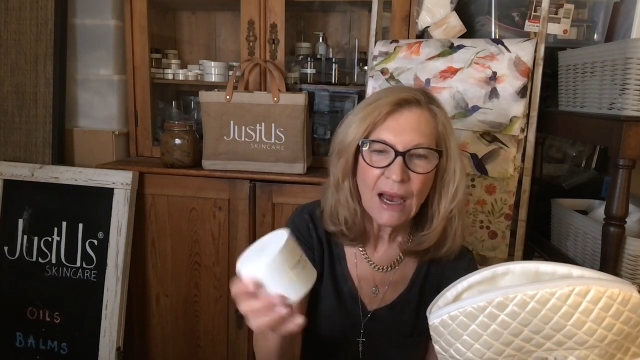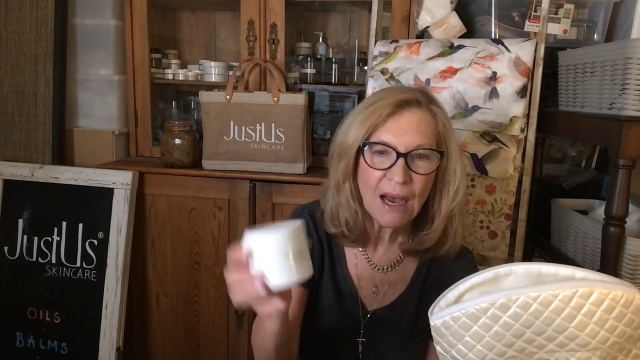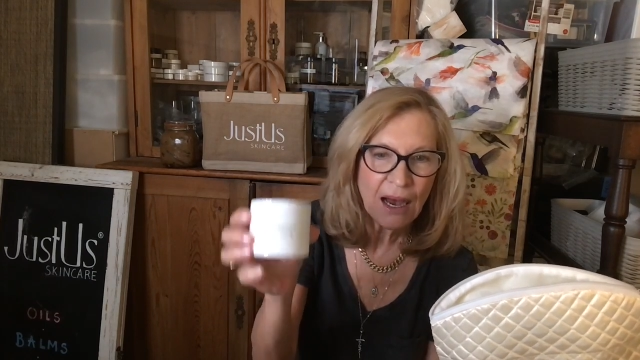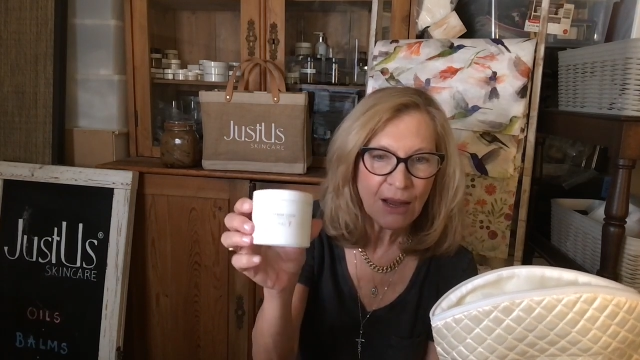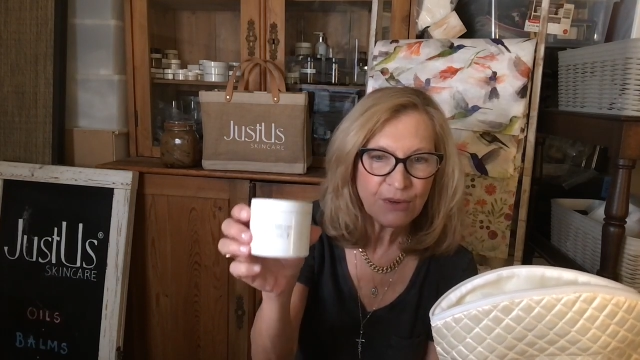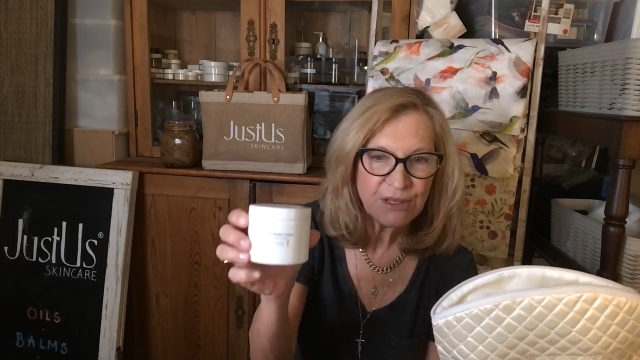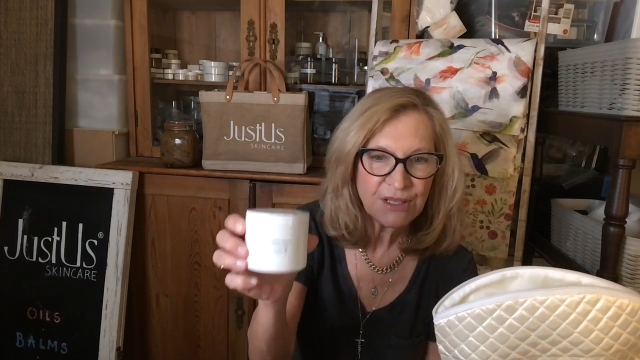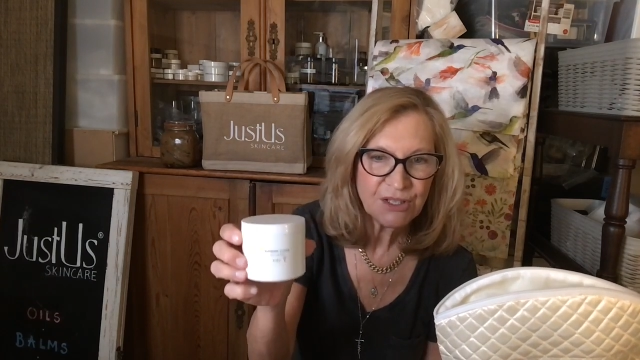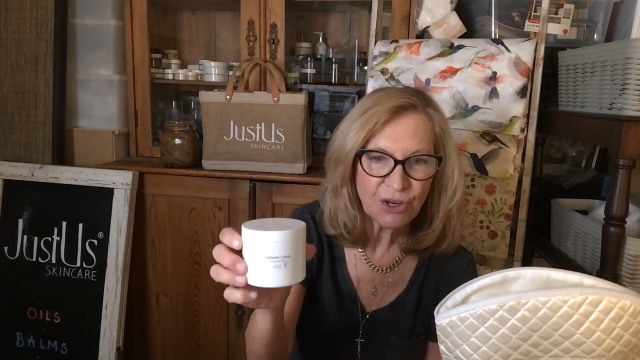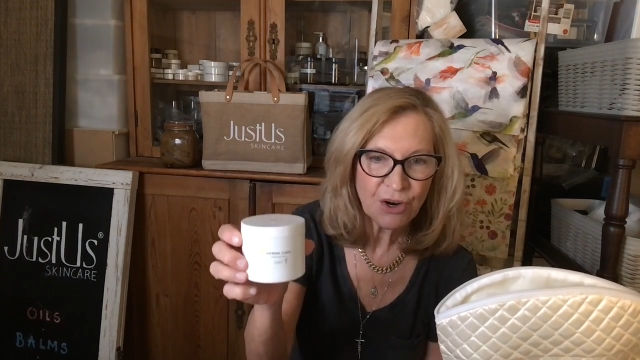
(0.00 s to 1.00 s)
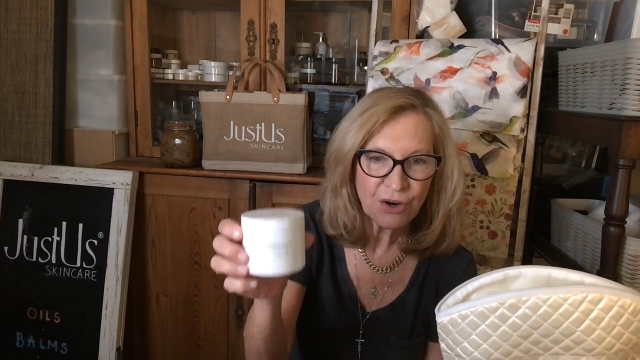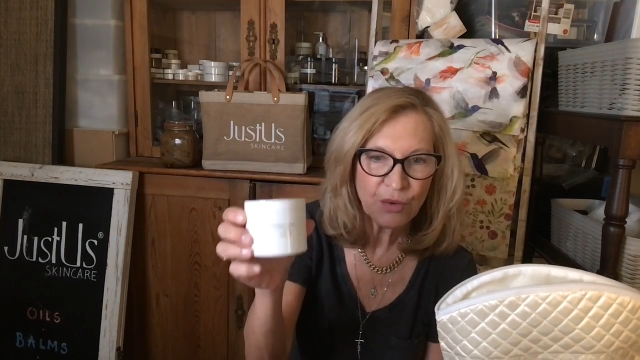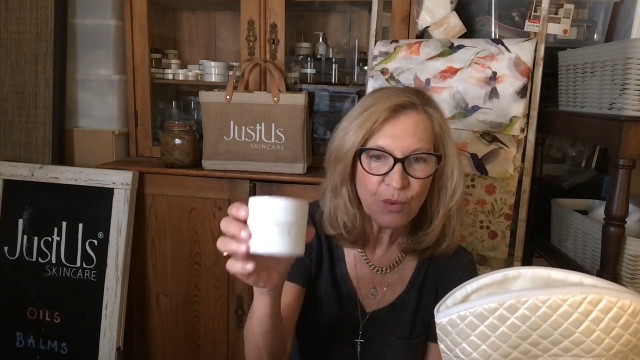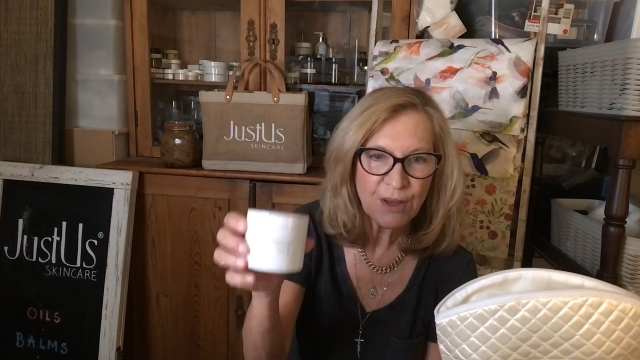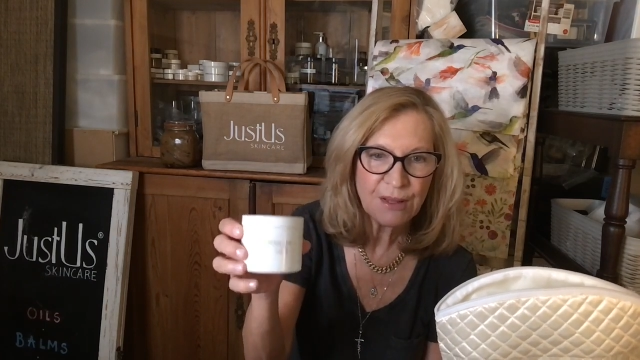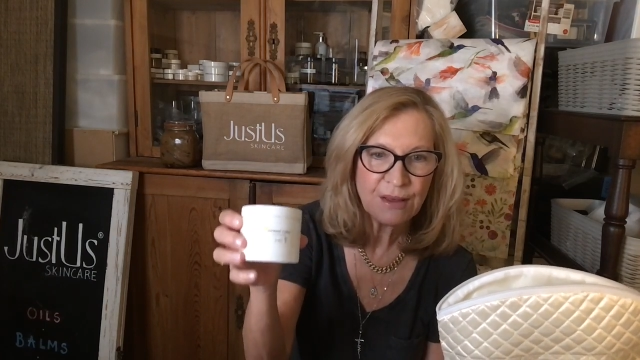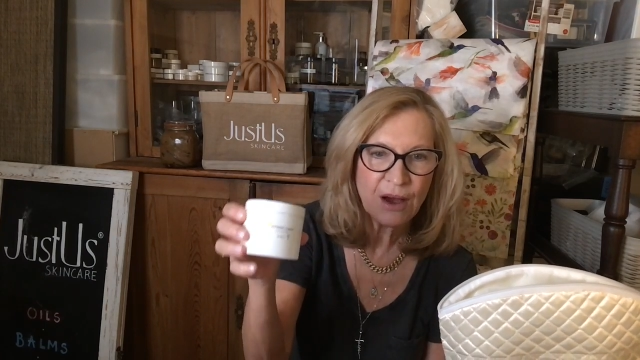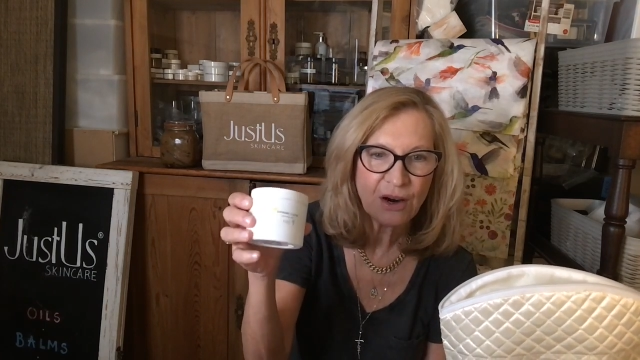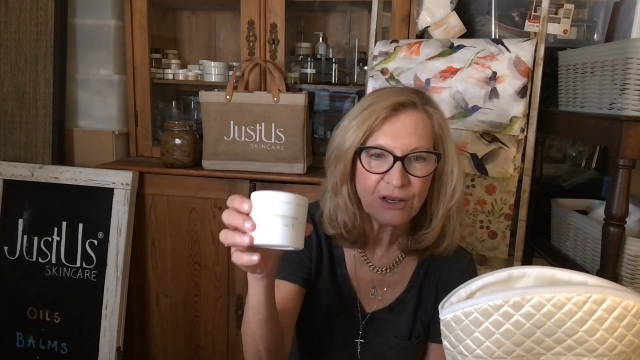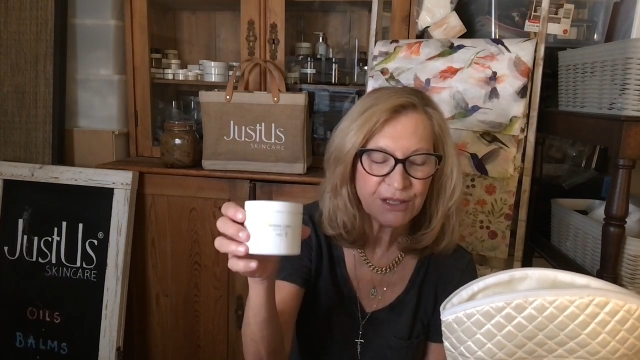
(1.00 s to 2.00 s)
I would start with
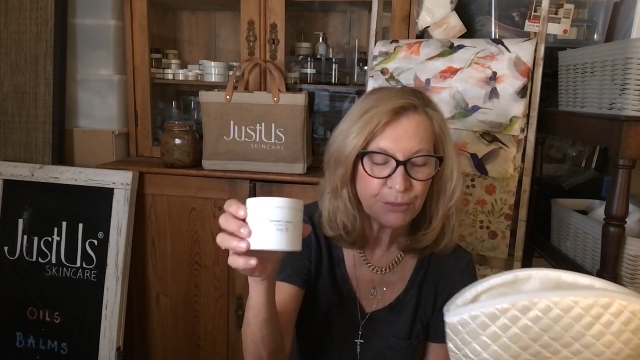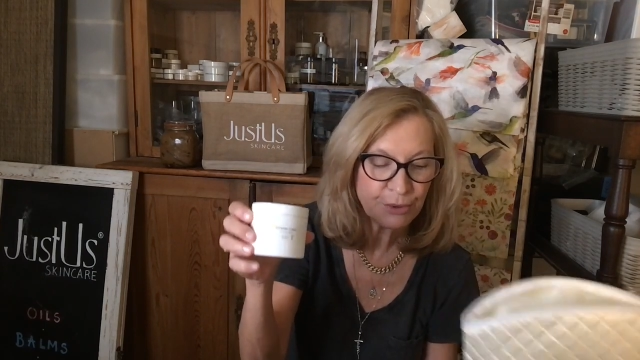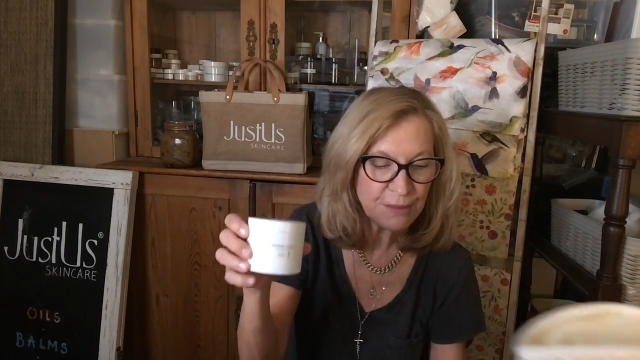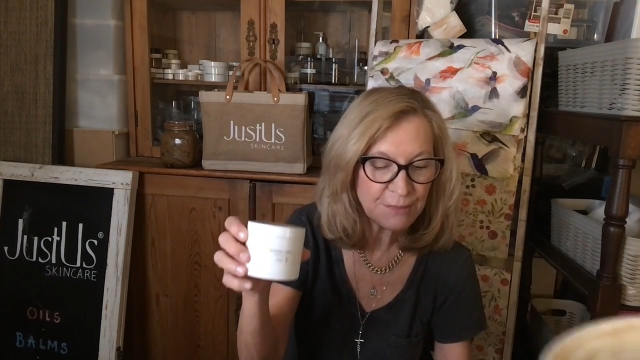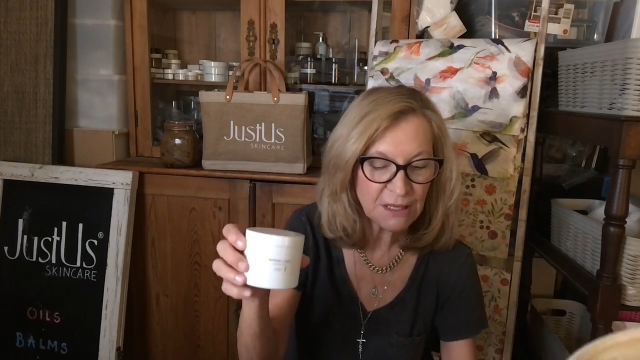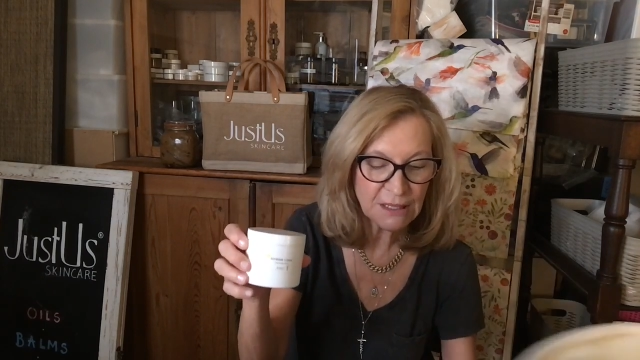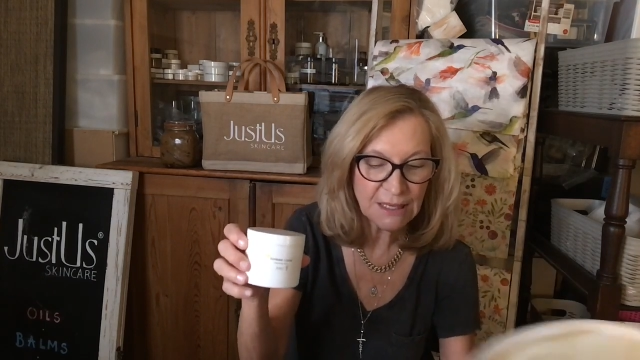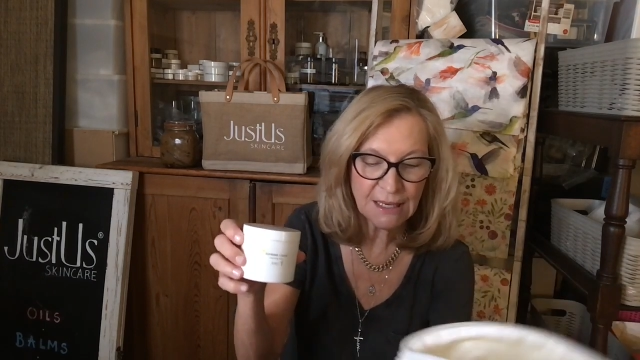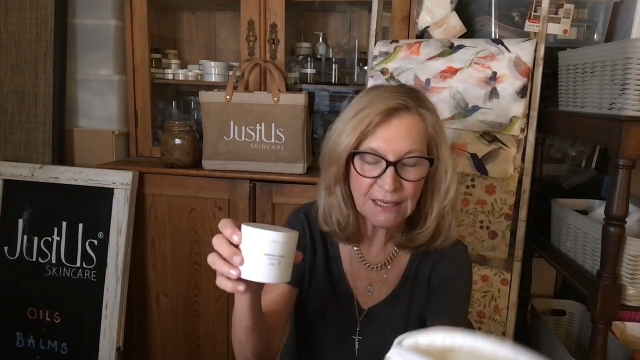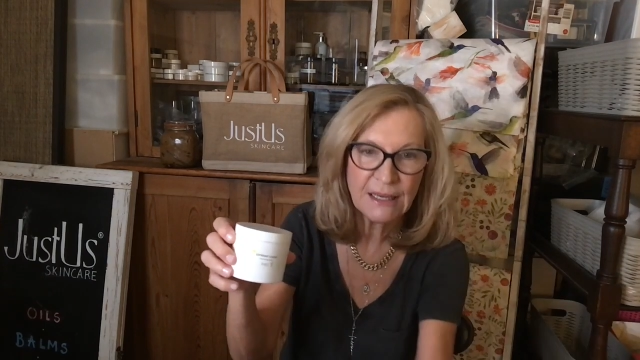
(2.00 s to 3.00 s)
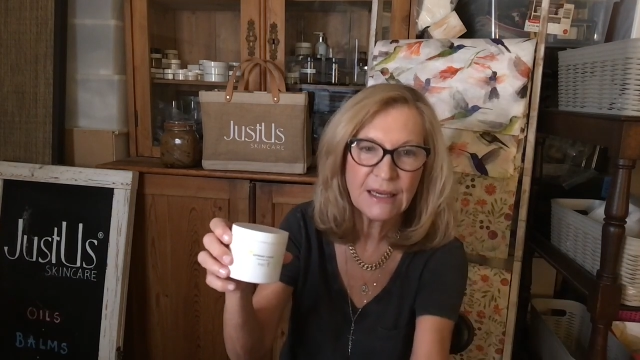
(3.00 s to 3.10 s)
our Supreme Clean